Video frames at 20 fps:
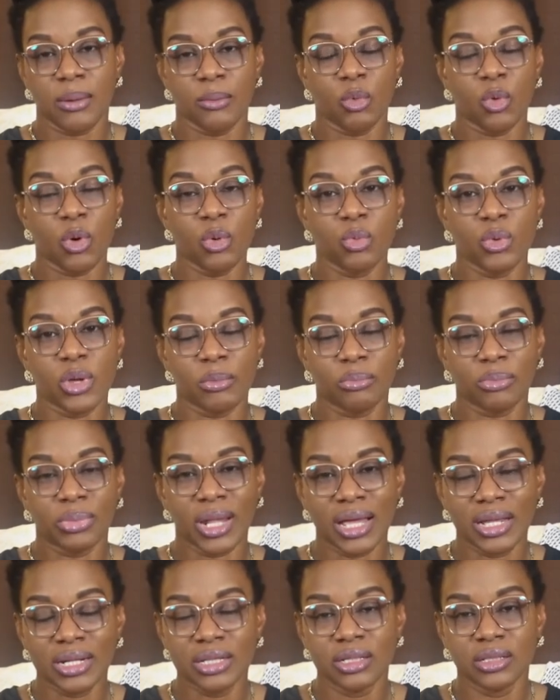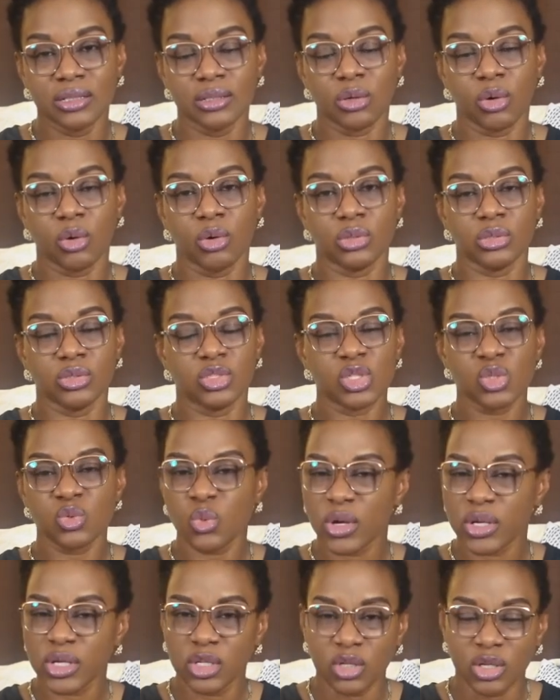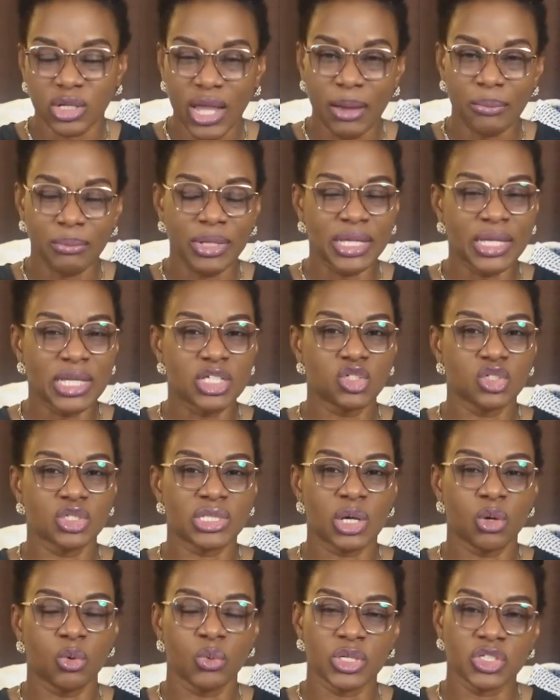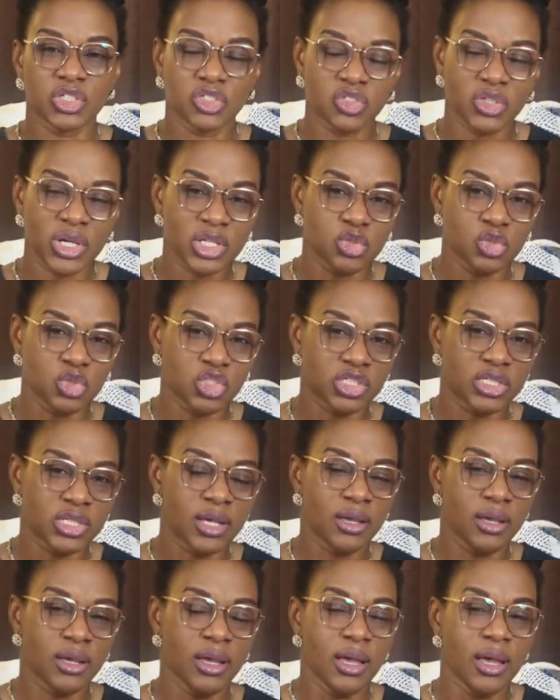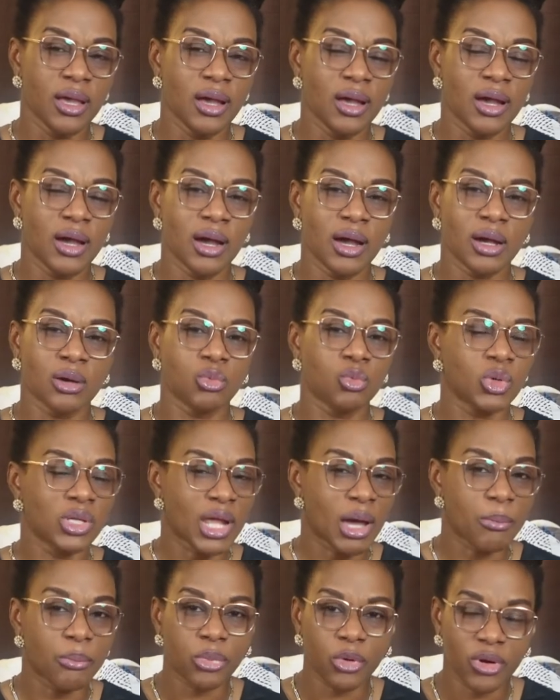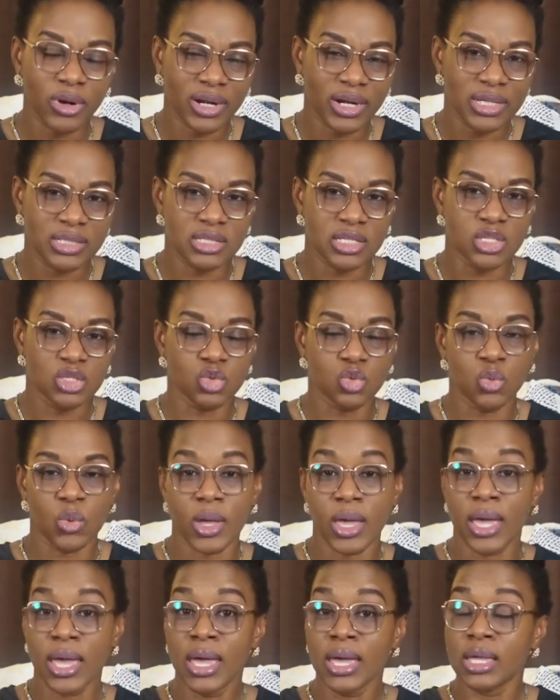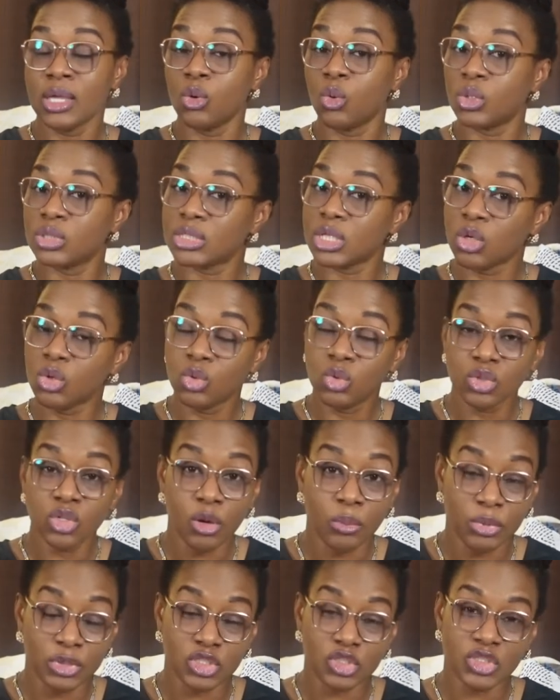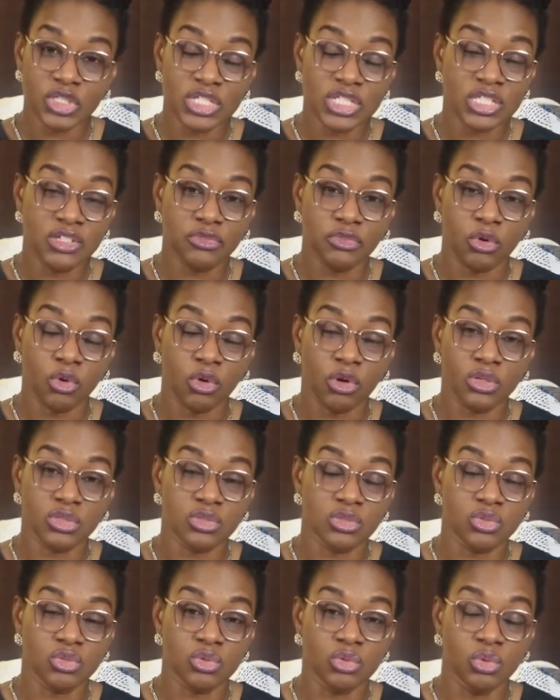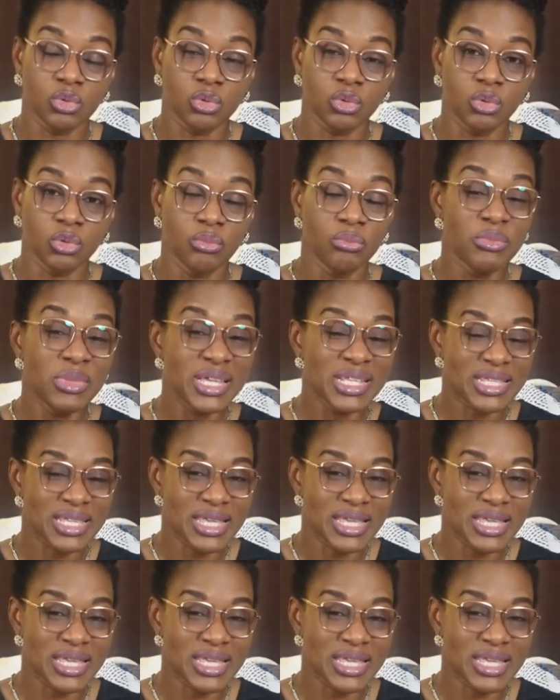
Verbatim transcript: when we're planning or just working on applications, and we're trying to share what our progresses were. It was a good opportunity for us to meet